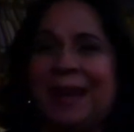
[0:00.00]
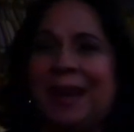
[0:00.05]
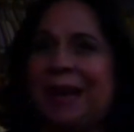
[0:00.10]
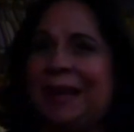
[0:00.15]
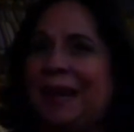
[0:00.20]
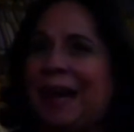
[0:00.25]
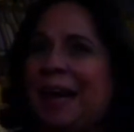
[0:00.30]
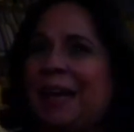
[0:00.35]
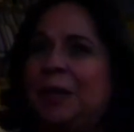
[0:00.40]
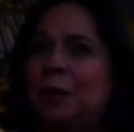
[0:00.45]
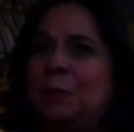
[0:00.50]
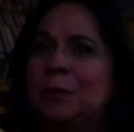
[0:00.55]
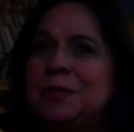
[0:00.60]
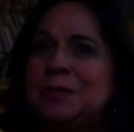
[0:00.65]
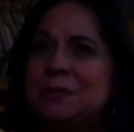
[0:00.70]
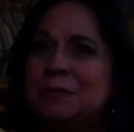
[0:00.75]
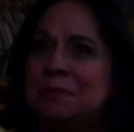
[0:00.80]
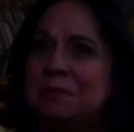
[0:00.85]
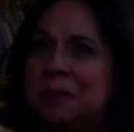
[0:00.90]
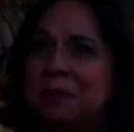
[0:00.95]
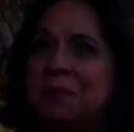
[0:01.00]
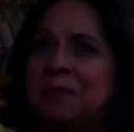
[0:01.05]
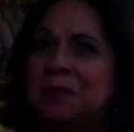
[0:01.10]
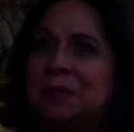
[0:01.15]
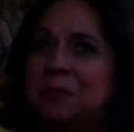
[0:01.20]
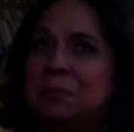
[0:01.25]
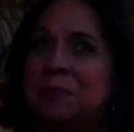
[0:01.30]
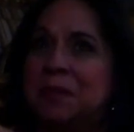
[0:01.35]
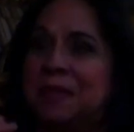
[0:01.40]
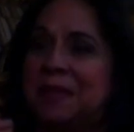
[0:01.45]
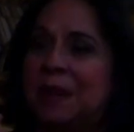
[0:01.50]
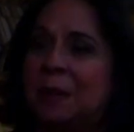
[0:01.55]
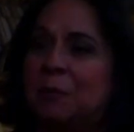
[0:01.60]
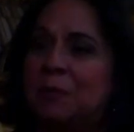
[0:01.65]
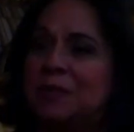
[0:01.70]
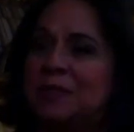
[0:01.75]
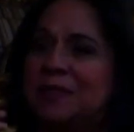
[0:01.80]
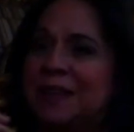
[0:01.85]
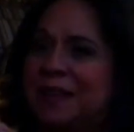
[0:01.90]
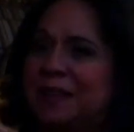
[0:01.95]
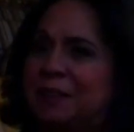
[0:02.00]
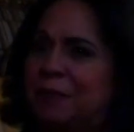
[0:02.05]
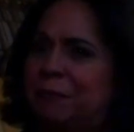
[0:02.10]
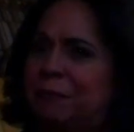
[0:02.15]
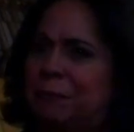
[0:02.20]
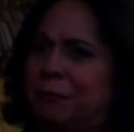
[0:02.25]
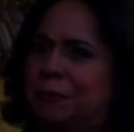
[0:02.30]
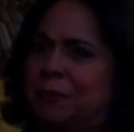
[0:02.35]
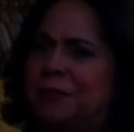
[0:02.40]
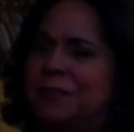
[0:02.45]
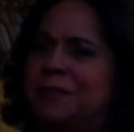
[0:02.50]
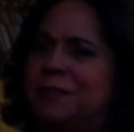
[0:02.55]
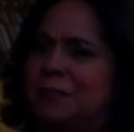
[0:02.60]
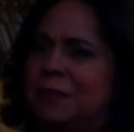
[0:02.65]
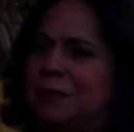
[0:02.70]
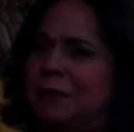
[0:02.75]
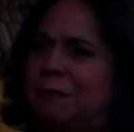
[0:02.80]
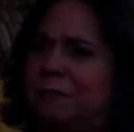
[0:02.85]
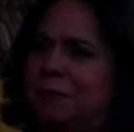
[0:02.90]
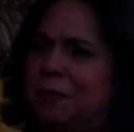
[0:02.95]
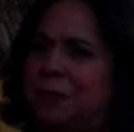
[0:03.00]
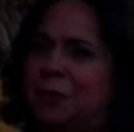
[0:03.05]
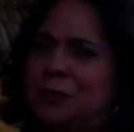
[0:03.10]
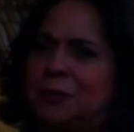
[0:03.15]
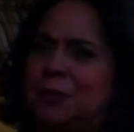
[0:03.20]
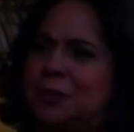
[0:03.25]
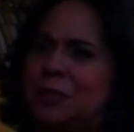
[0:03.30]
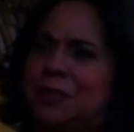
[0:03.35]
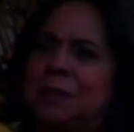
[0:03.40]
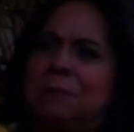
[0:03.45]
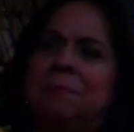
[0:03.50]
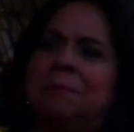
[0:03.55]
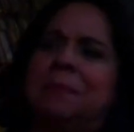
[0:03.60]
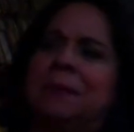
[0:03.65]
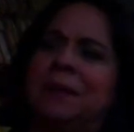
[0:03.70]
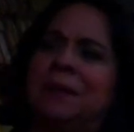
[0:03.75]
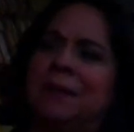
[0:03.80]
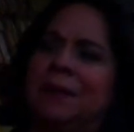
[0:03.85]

And I always remember to me that was like the first sort of leadership